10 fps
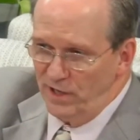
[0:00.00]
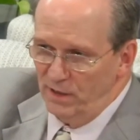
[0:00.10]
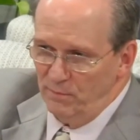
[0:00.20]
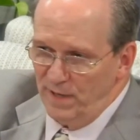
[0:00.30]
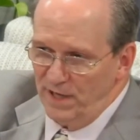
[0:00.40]

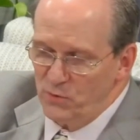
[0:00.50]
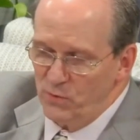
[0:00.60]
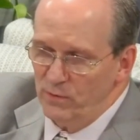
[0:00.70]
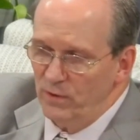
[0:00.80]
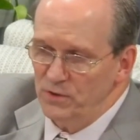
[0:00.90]
at May
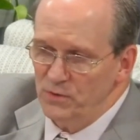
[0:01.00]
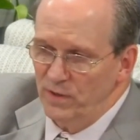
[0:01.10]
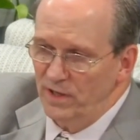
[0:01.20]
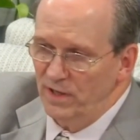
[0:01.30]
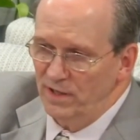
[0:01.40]
21,
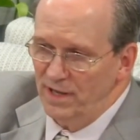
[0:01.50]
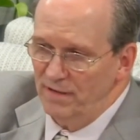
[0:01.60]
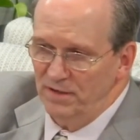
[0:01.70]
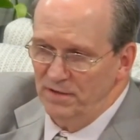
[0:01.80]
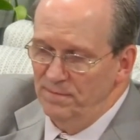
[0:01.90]

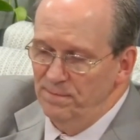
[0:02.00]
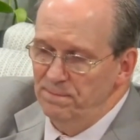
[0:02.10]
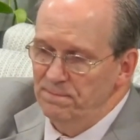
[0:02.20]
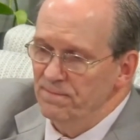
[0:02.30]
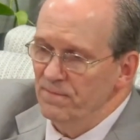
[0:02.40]
2011
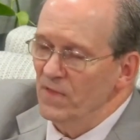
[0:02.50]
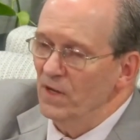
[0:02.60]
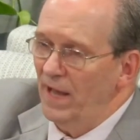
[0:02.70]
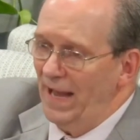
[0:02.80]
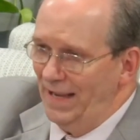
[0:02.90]

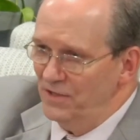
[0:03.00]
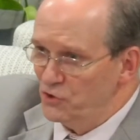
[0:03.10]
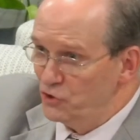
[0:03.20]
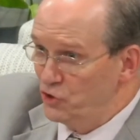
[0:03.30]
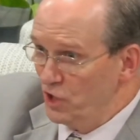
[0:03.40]
as
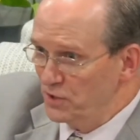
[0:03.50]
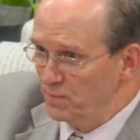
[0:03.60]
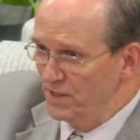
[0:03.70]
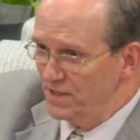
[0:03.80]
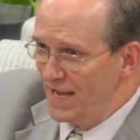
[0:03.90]

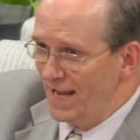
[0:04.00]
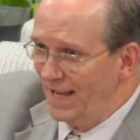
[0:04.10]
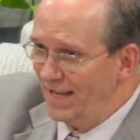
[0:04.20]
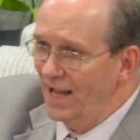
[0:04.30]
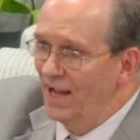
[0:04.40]
Judgment
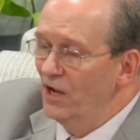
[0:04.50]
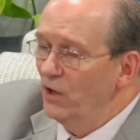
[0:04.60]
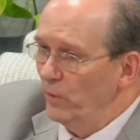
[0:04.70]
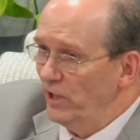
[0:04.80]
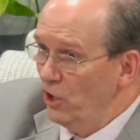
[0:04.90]
Day.
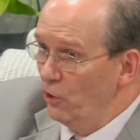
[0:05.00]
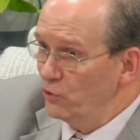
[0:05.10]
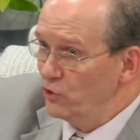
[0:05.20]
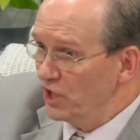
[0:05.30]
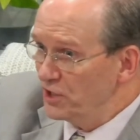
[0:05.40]
We know
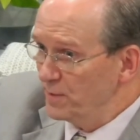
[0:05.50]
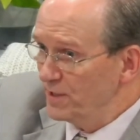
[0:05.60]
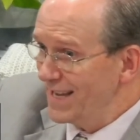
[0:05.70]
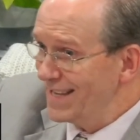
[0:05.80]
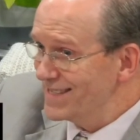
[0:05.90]
Judgment
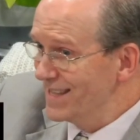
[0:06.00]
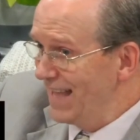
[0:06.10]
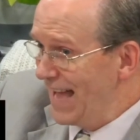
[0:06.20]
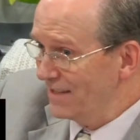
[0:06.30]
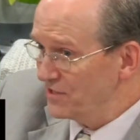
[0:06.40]
Day is the
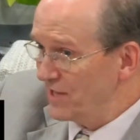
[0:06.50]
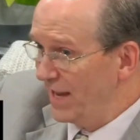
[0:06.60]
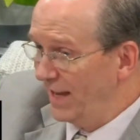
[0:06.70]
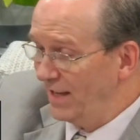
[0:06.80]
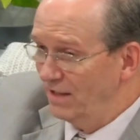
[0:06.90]
last
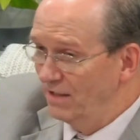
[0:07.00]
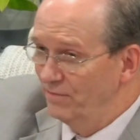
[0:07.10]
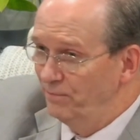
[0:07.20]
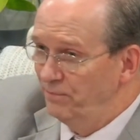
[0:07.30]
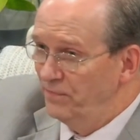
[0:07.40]
day,
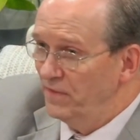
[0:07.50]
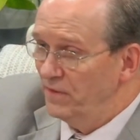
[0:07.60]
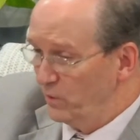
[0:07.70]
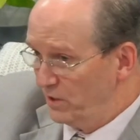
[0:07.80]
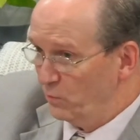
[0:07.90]

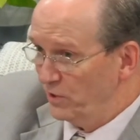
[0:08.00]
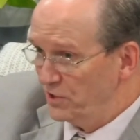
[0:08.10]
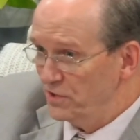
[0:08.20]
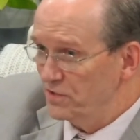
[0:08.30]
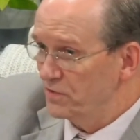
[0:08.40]
which
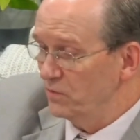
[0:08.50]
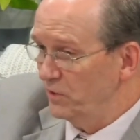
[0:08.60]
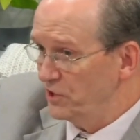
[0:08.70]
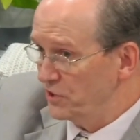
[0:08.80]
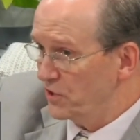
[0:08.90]
is
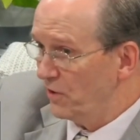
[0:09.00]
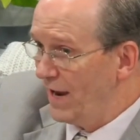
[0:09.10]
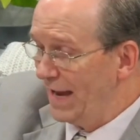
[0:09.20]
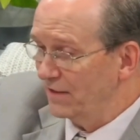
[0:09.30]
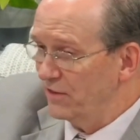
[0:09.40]

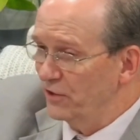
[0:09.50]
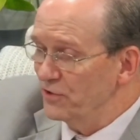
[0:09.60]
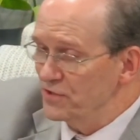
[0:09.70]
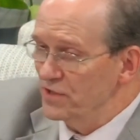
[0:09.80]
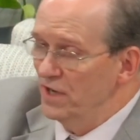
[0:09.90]
correct.
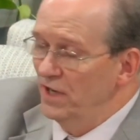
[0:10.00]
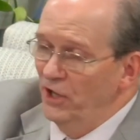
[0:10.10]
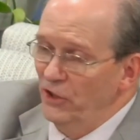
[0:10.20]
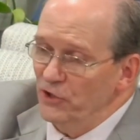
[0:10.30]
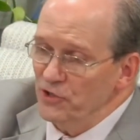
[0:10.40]
There's
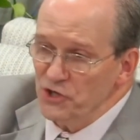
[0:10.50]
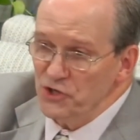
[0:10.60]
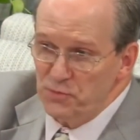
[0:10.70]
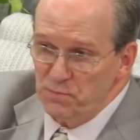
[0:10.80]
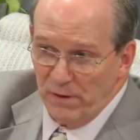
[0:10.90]
a
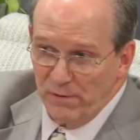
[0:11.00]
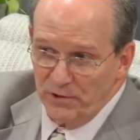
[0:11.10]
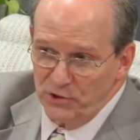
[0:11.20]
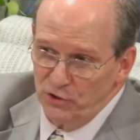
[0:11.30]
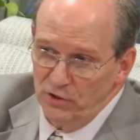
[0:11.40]

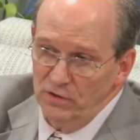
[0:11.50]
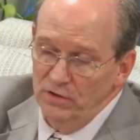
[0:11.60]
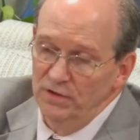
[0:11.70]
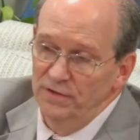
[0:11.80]
spiritual